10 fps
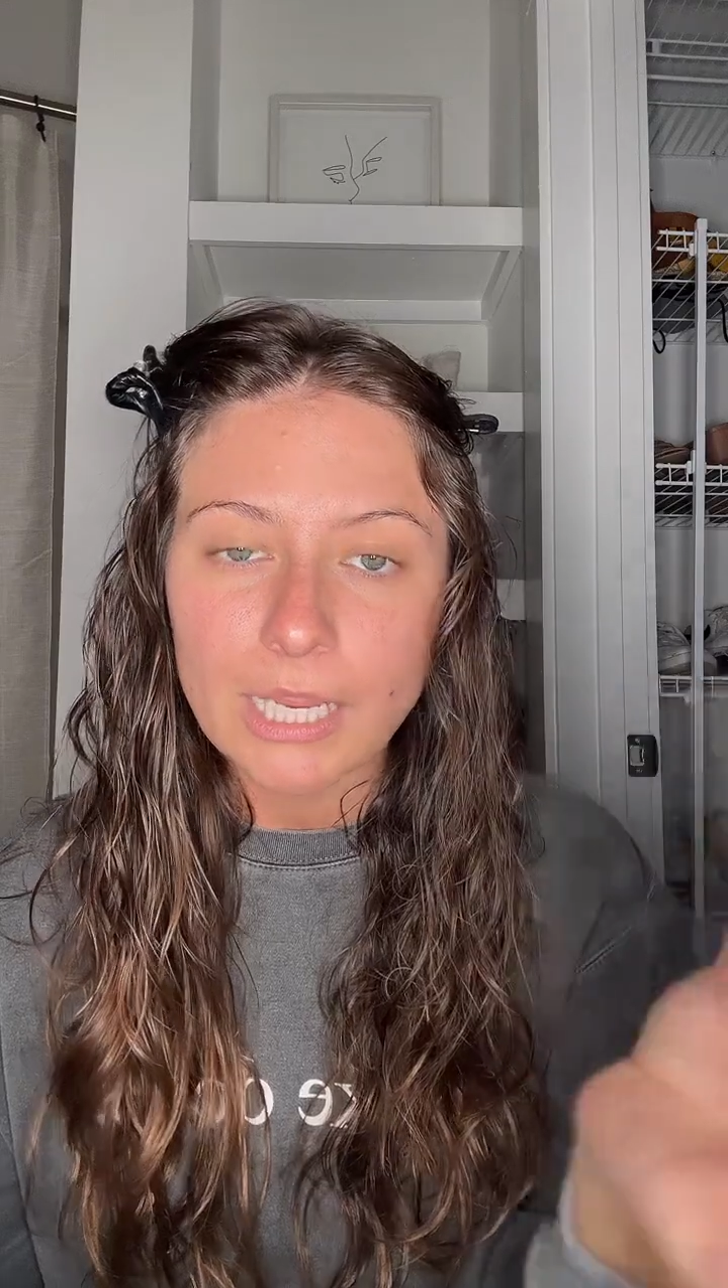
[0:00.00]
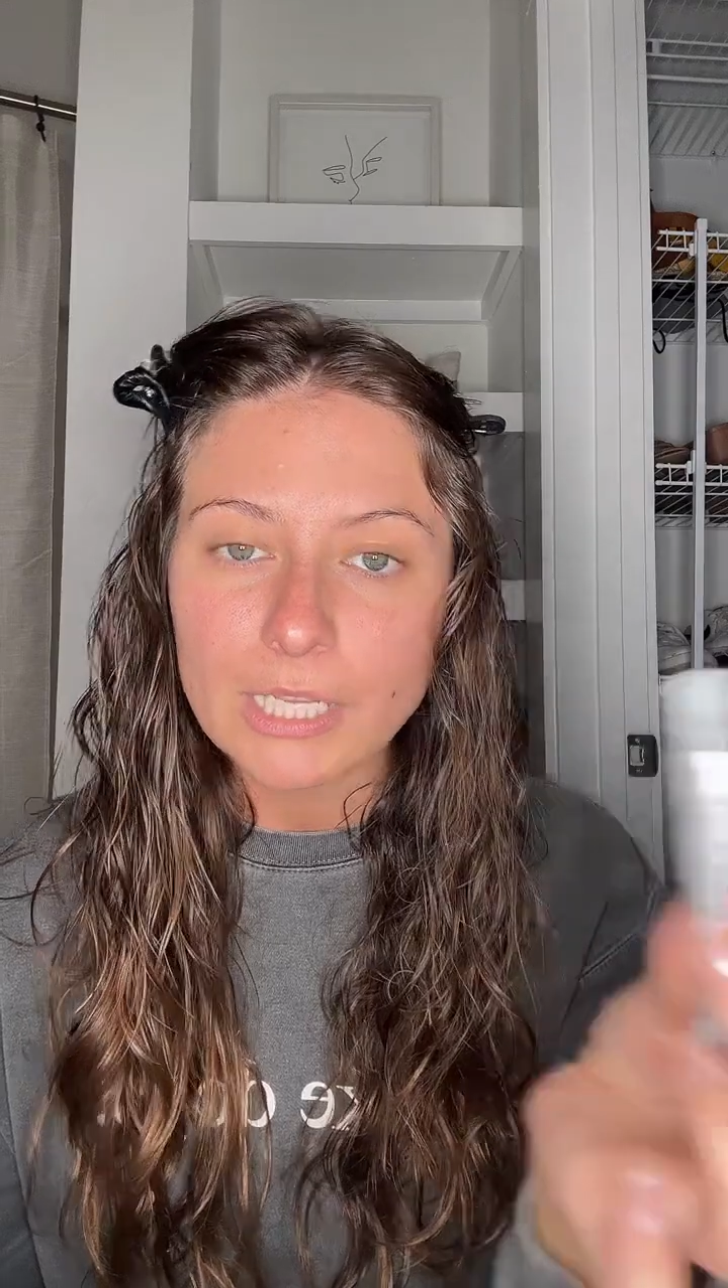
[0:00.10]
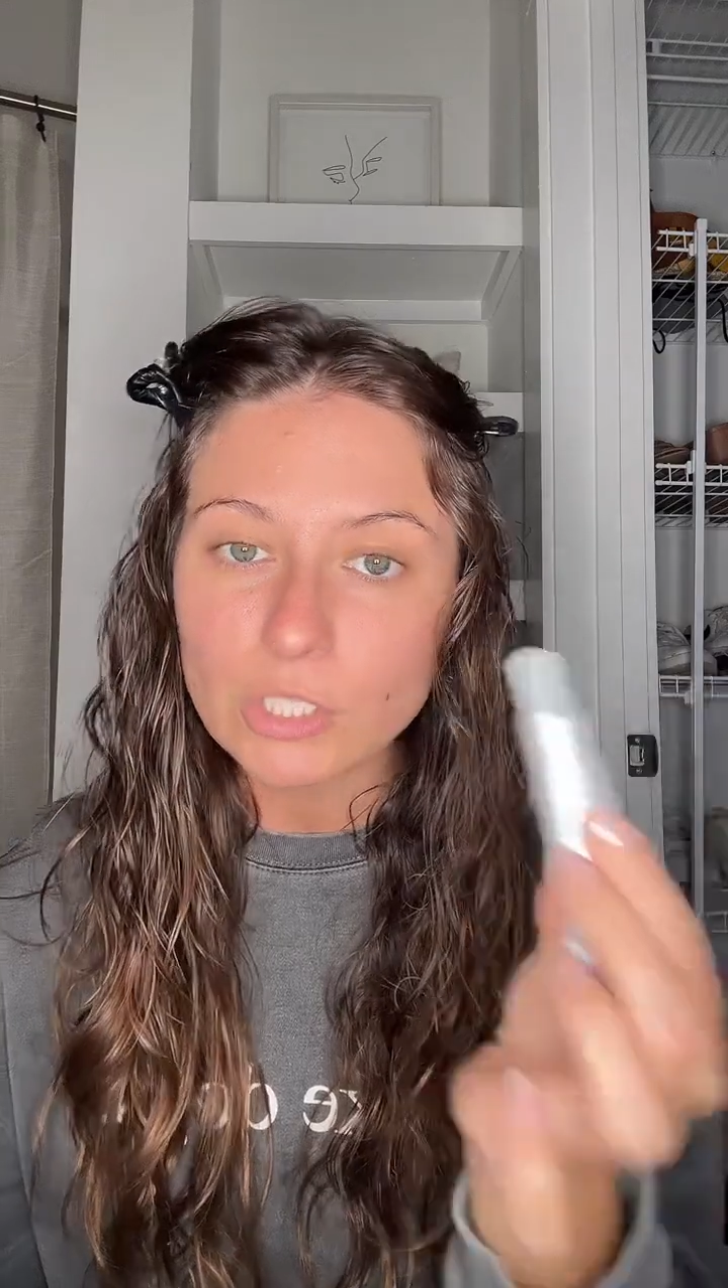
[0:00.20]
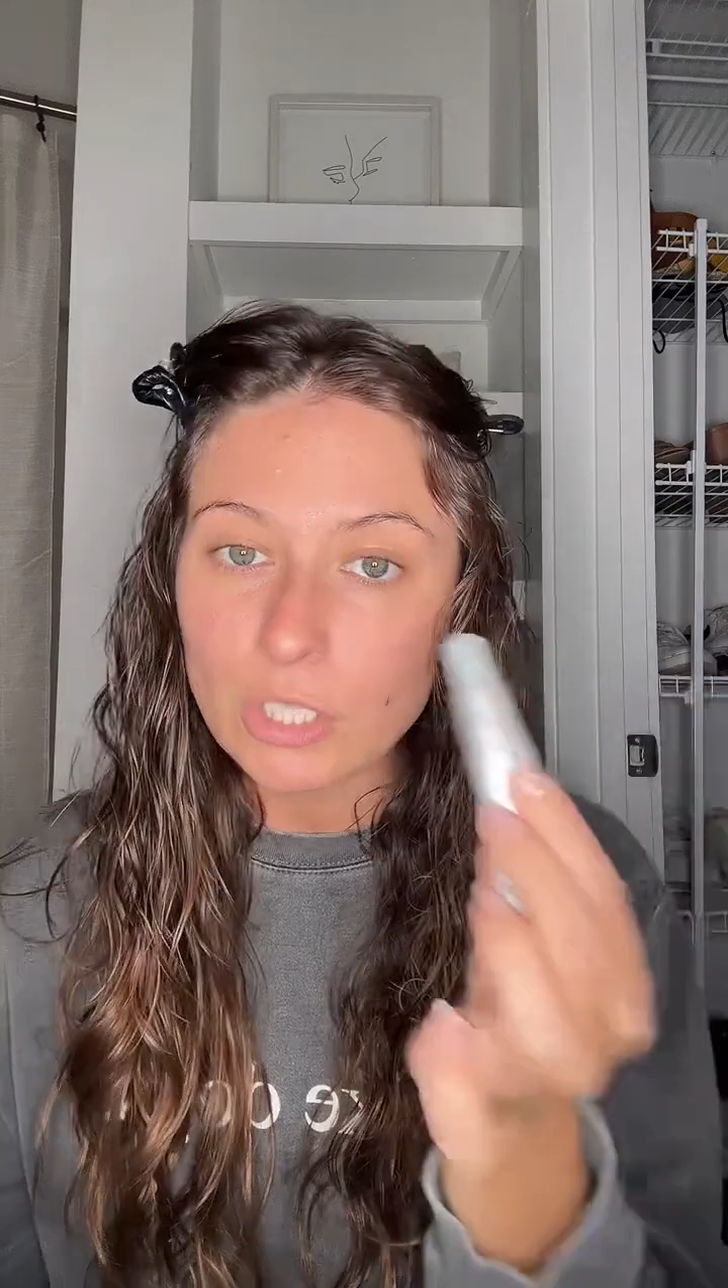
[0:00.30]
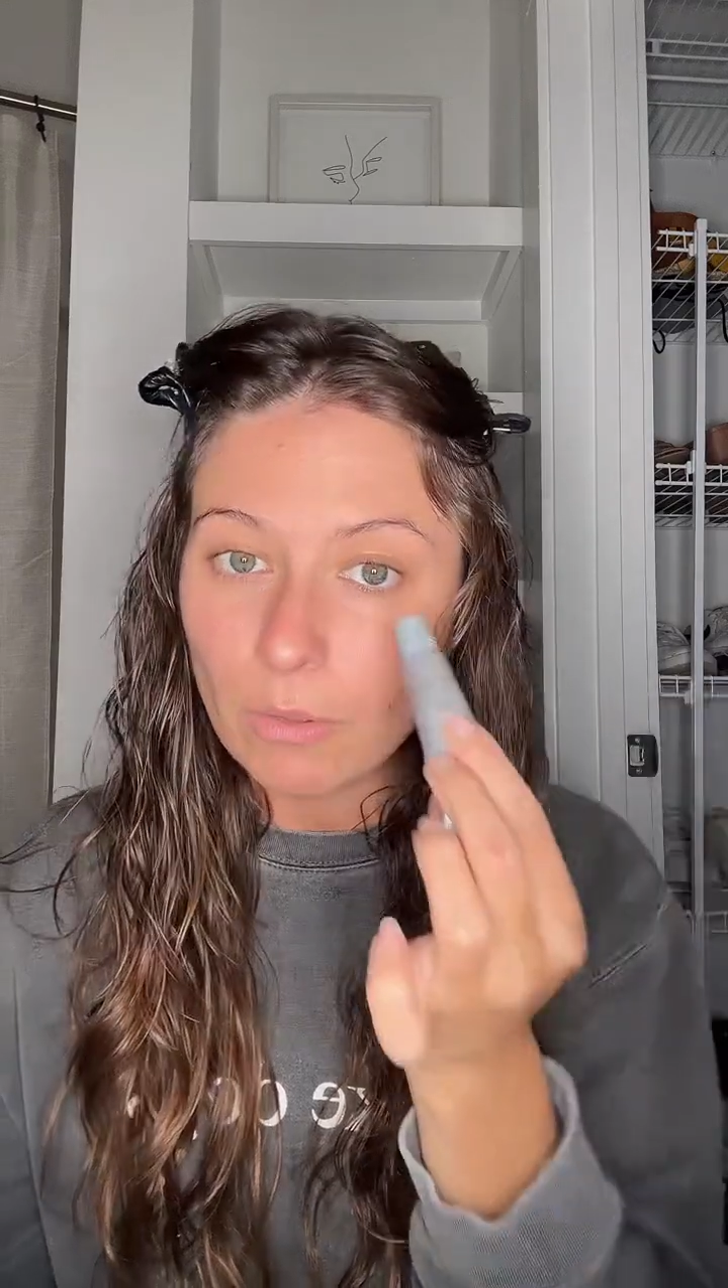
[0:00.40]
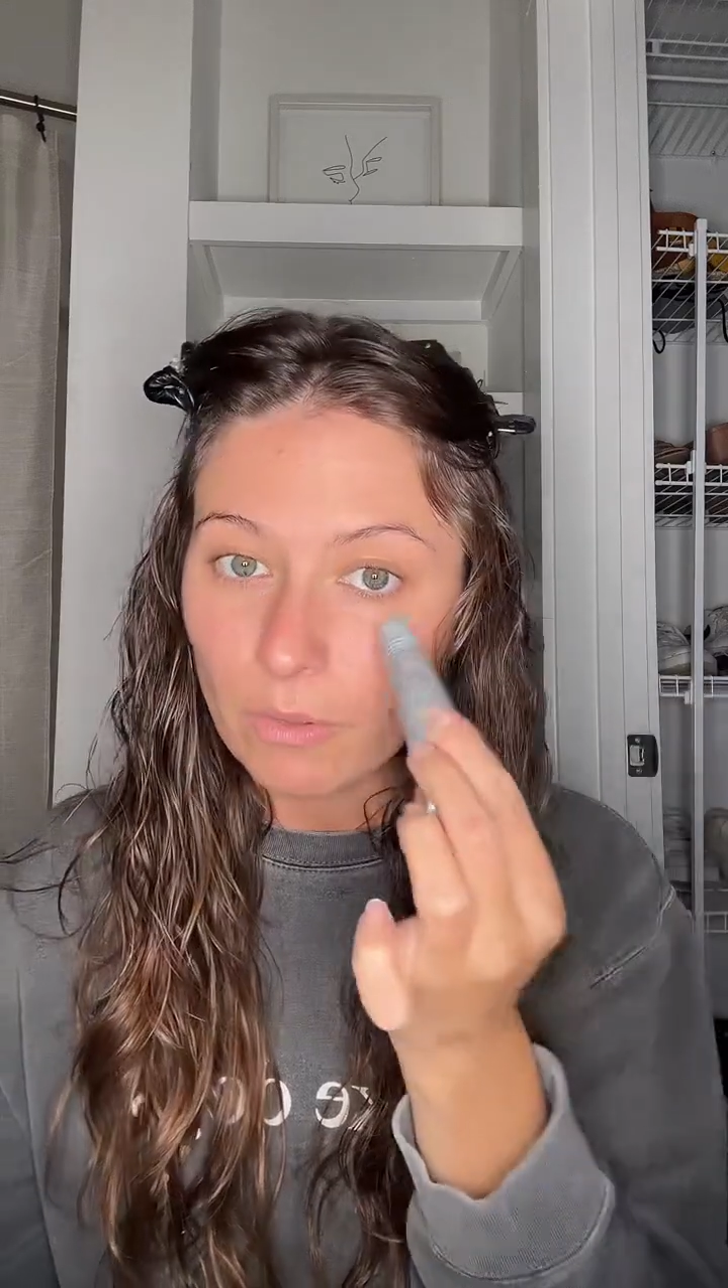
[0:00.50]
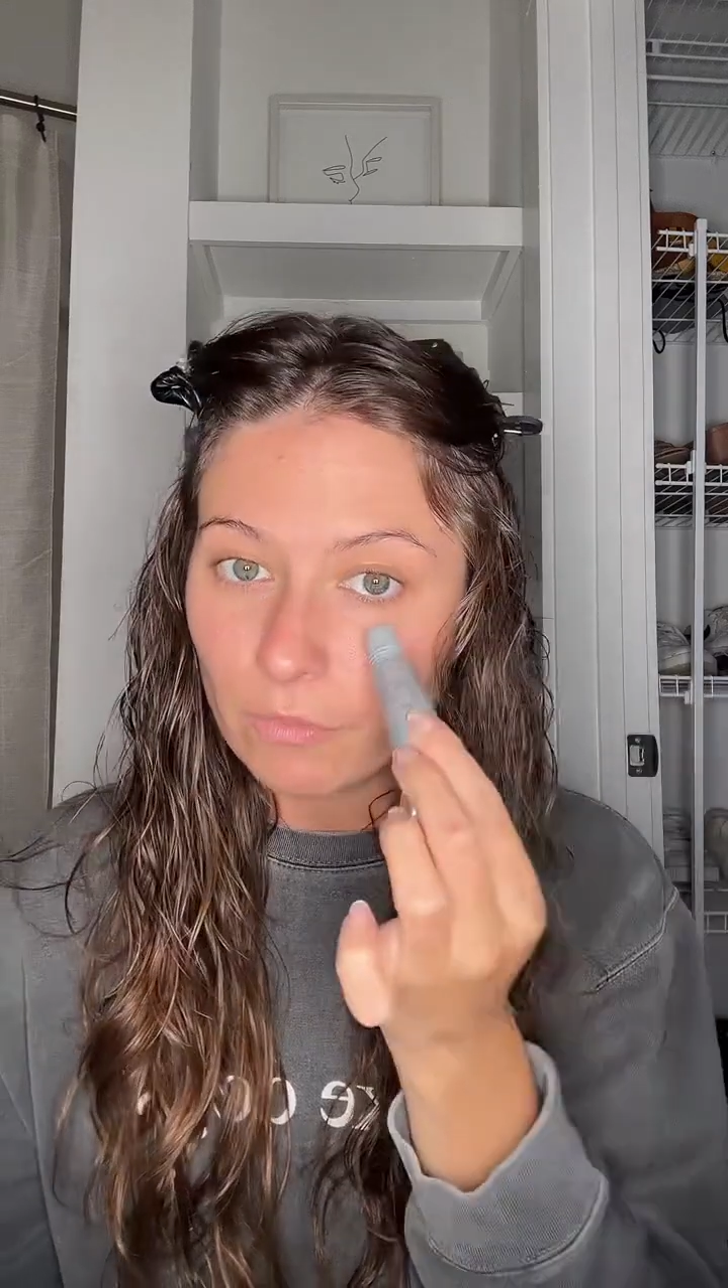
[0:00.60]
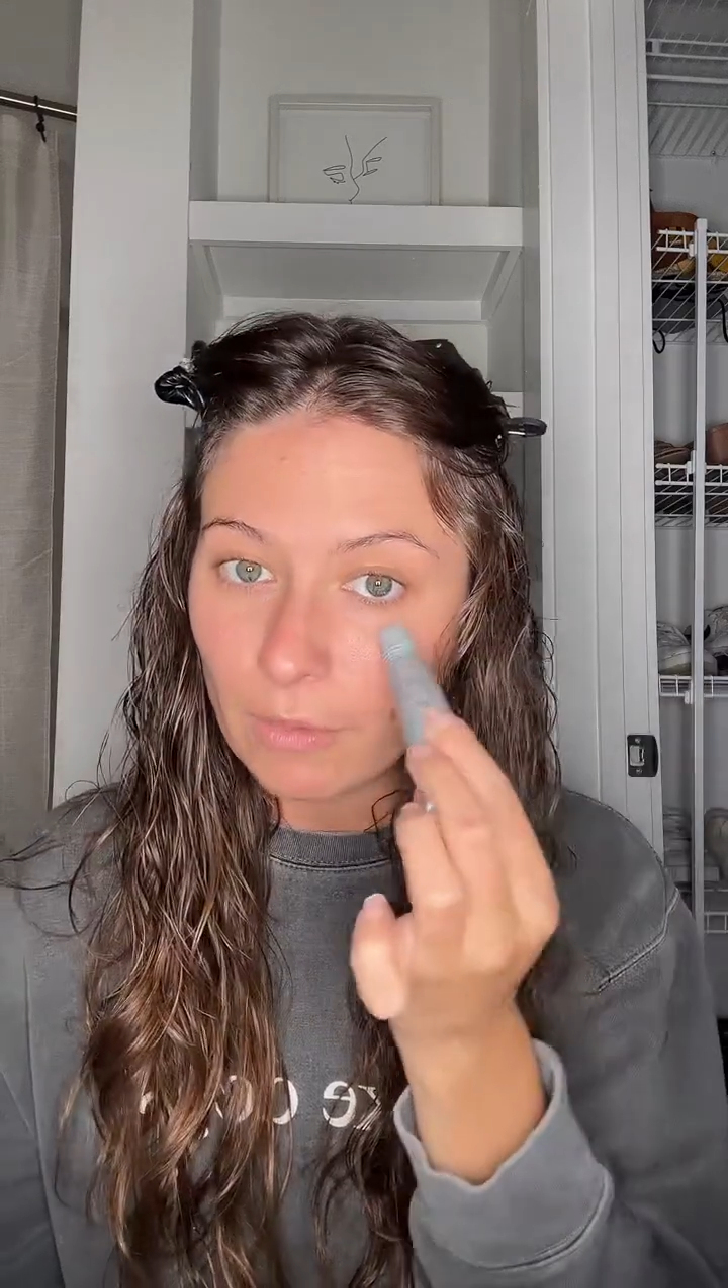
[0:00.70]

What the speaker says: and so if